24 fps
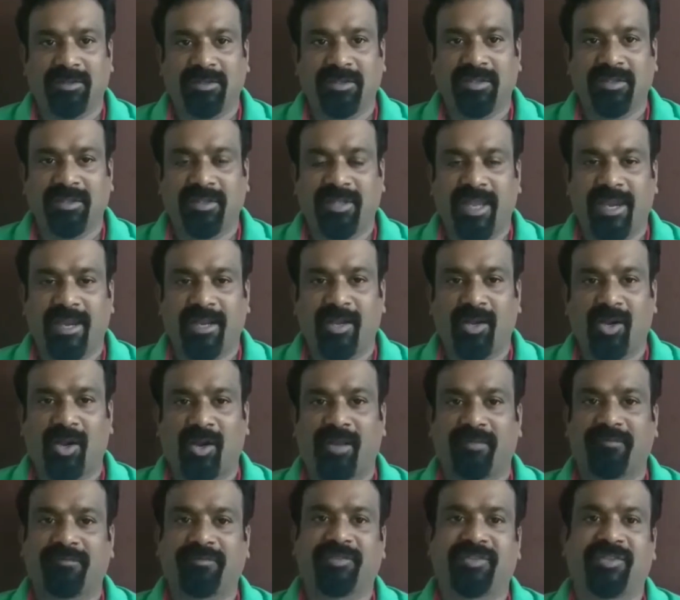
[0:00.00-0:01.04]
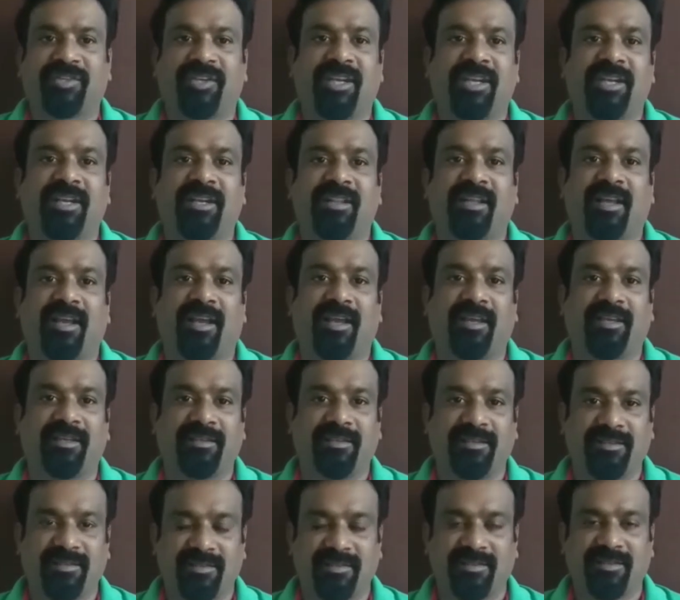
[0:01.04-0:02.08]
They get a lot of strain in the
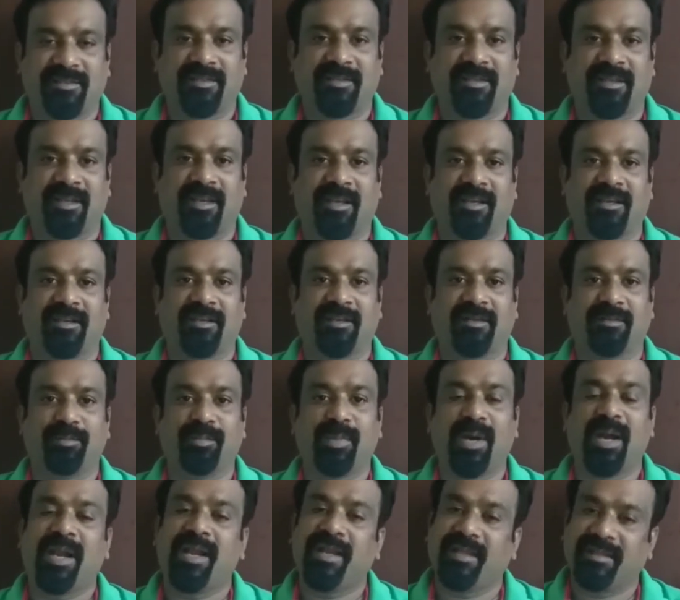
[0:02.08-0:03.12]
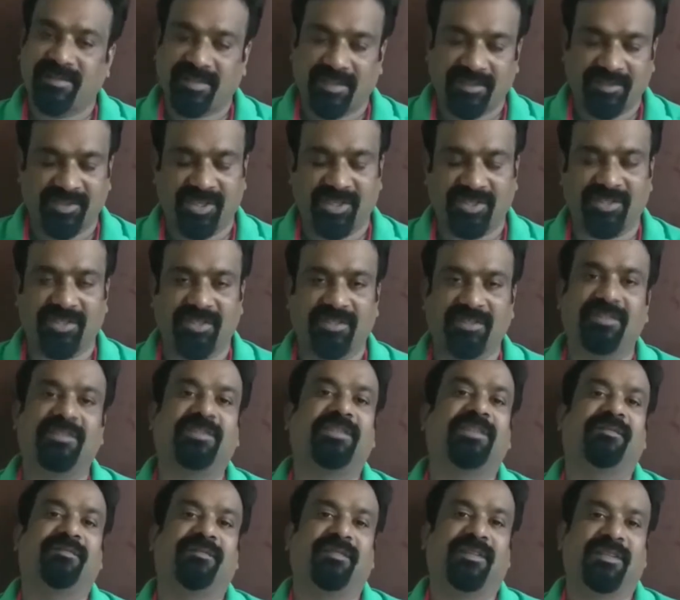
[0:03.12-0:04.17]
eyes and burning sensation,
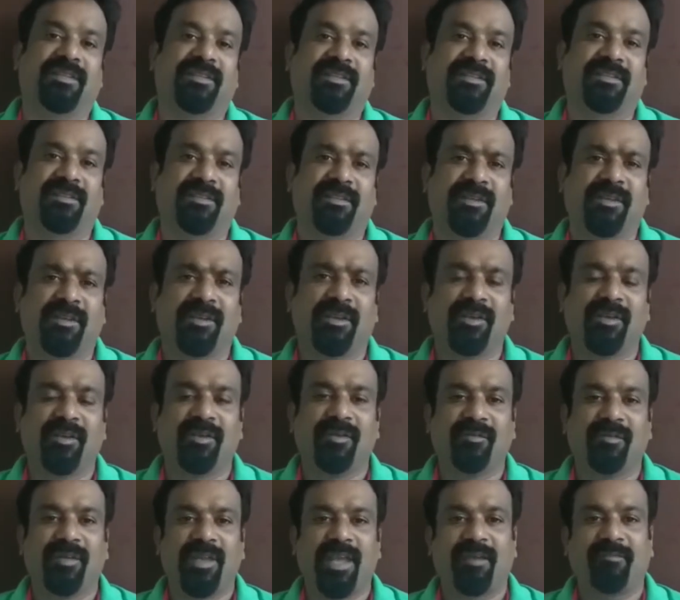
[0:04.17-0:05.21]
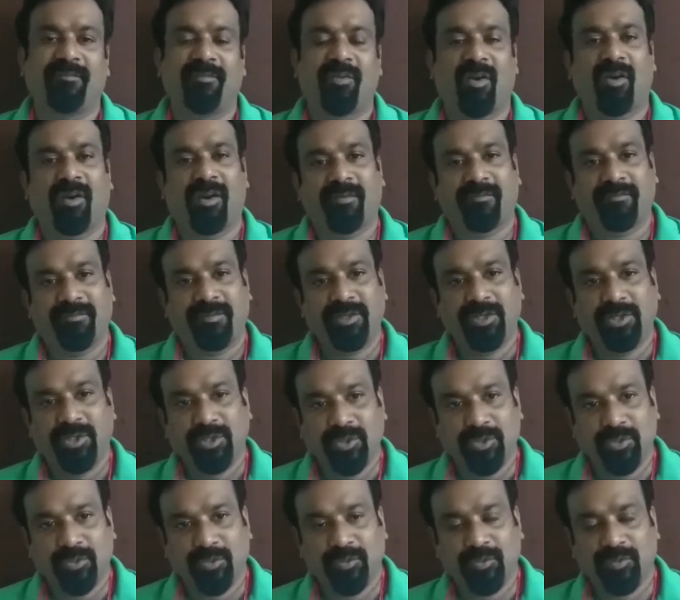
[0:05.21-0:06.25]
stiffness. We have a lot of
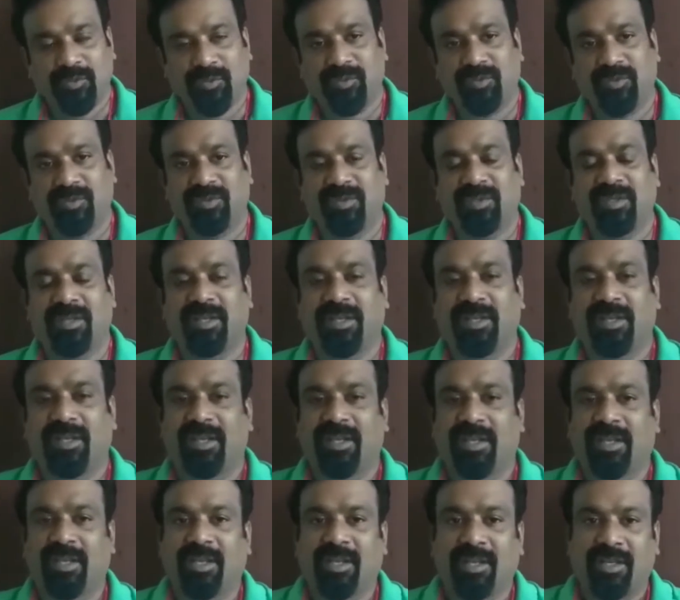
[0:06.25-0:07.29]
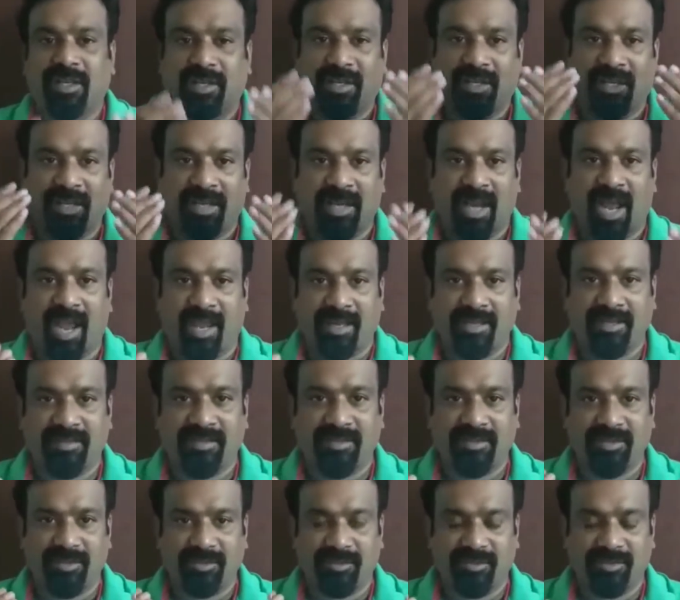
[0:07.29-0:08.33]
issues in eyes
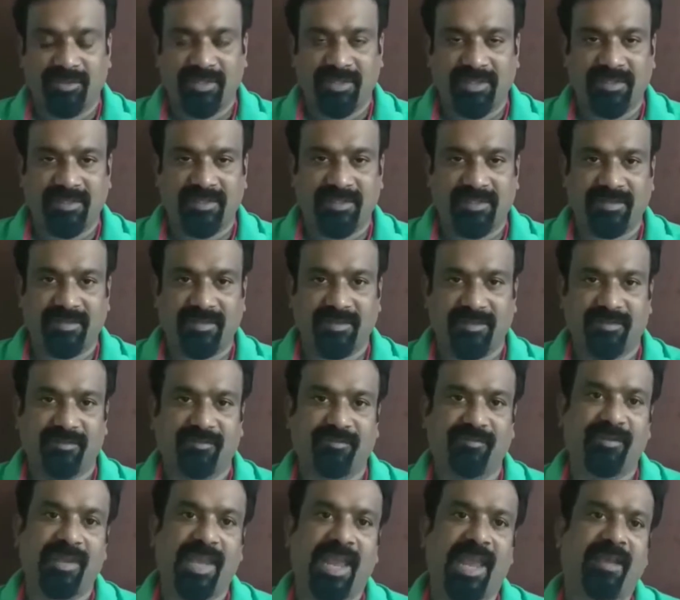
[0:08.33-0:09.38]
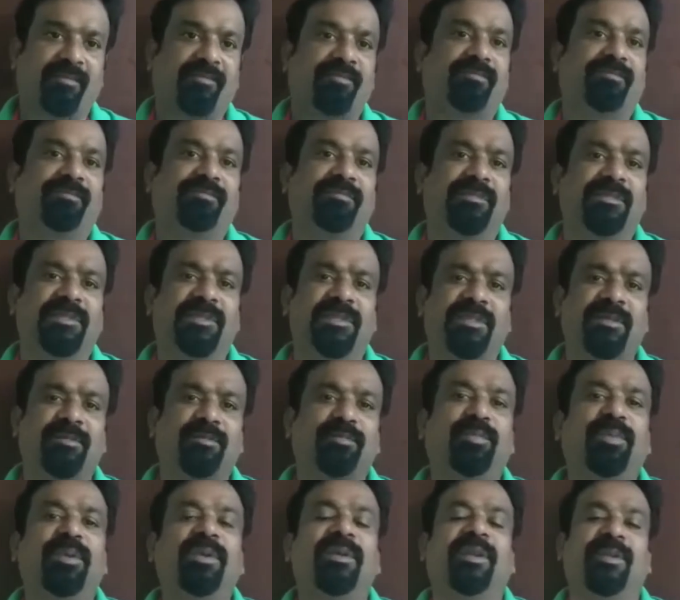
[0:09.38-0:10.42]
due to this. We have
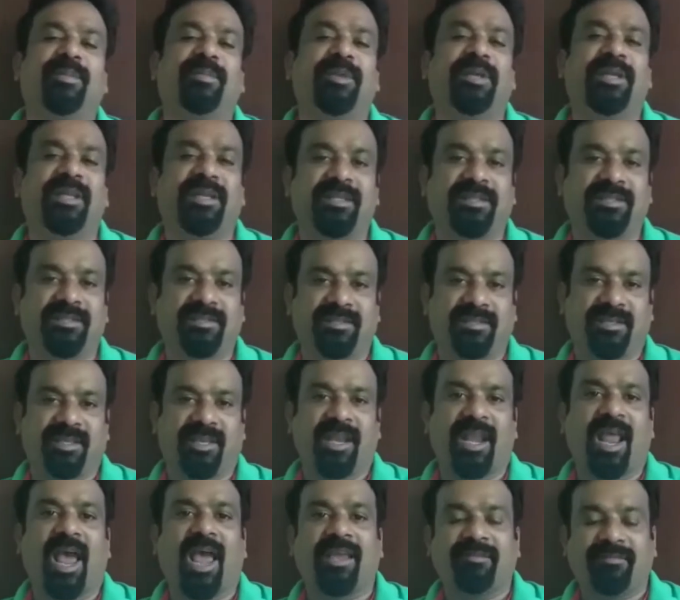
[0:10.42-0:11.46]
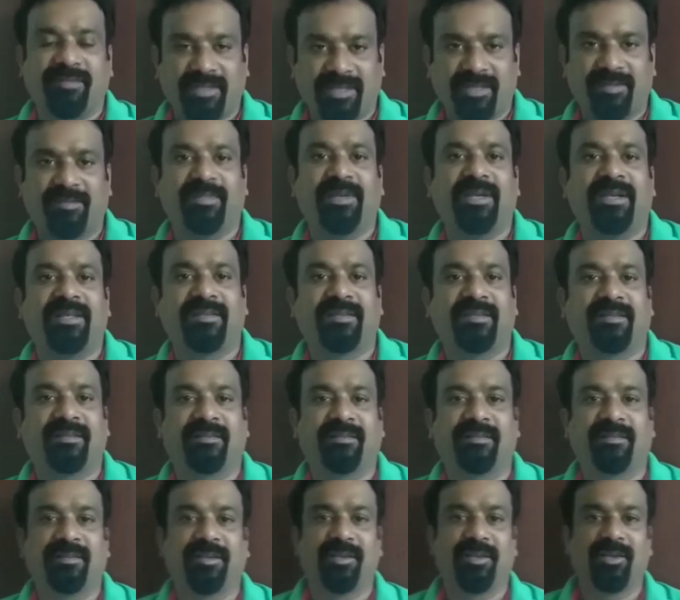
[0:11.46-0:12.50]
simple remedies in Ayurvedic medicine
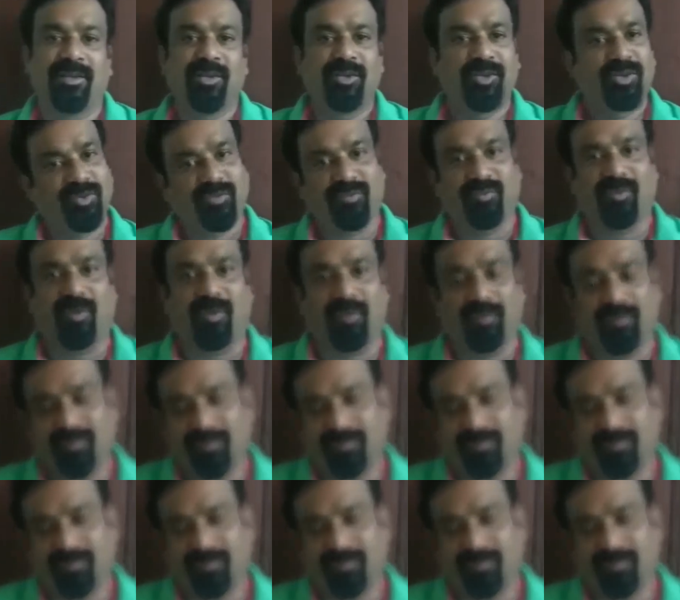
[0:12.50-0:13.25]
to follow.